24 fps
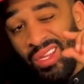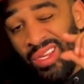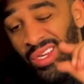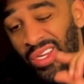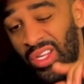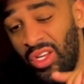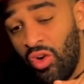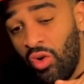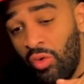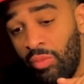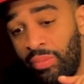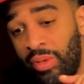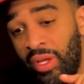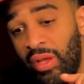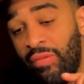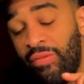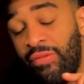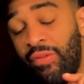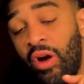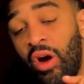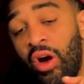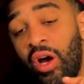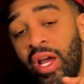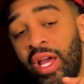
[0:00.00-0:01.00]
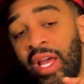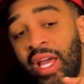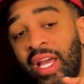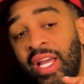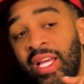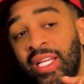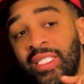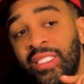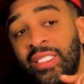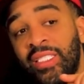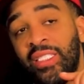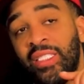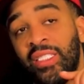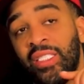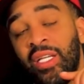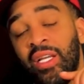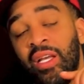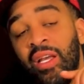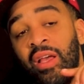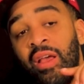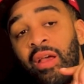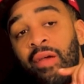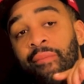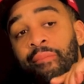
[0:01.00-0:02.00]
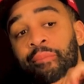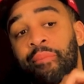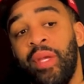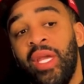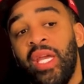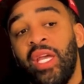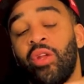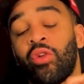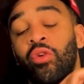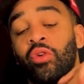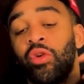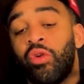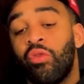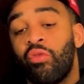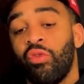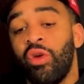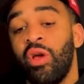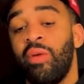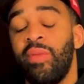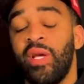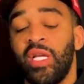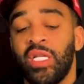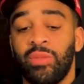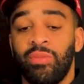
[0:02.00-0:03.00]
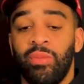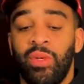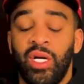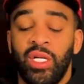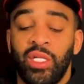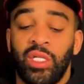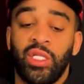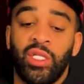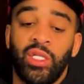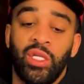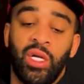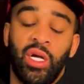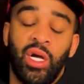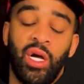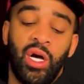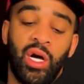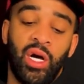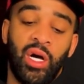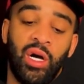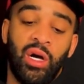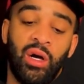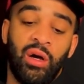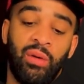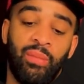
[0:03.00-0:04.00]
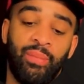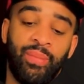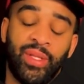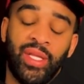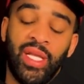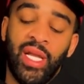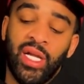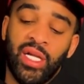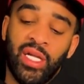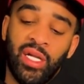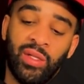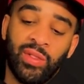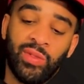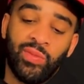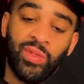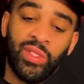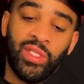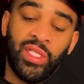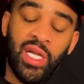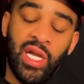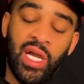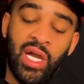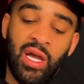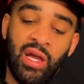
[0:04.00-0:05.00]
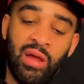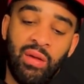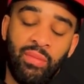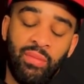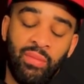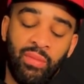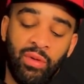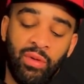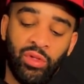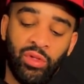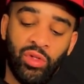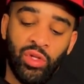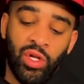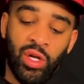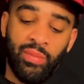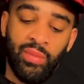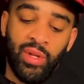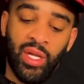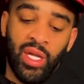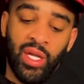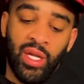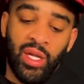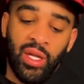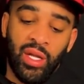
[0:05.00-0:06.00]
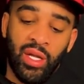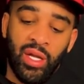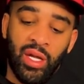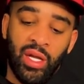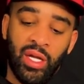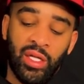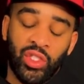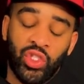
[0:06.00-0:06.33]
Little bit as being on the rim as much, but that comes with time. You know what I mean?